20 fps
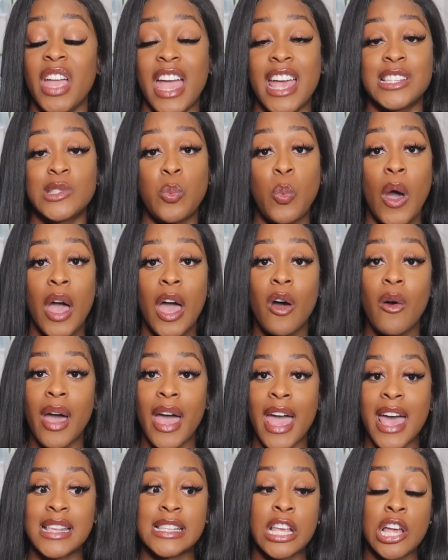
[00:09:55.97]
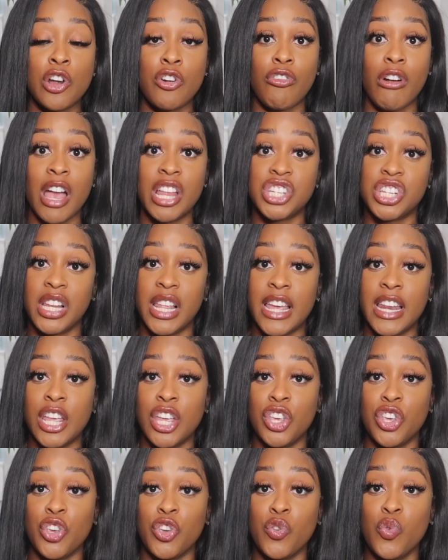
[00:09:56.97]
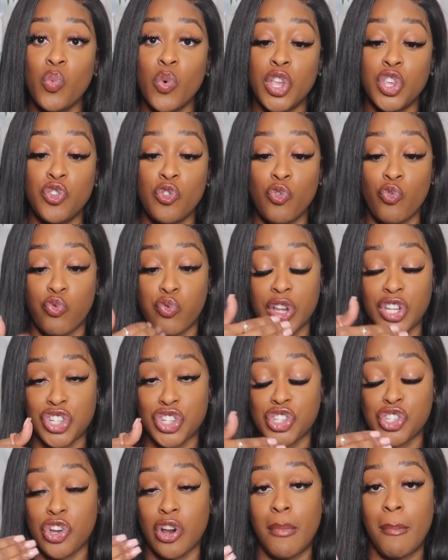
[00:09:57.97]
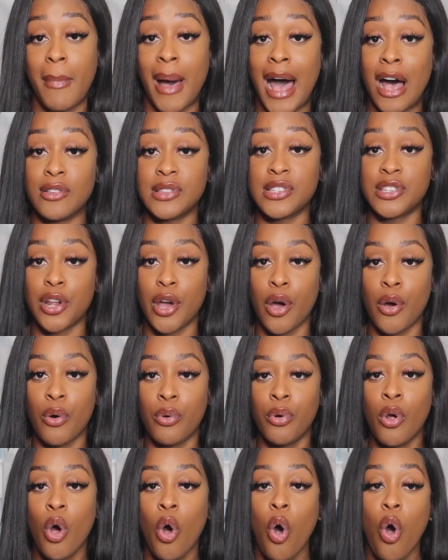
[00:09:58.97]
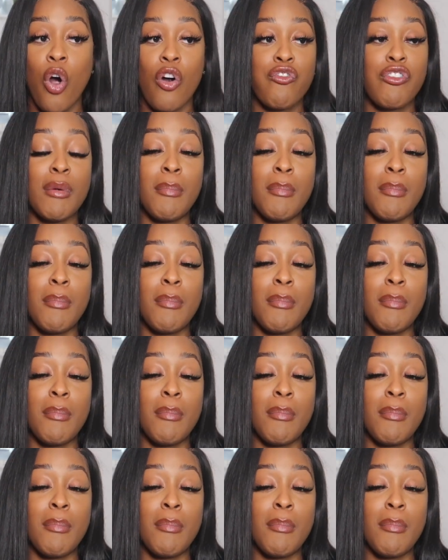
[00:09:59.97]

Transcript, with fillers: as well as congratulating you when you reach a certain milestone, or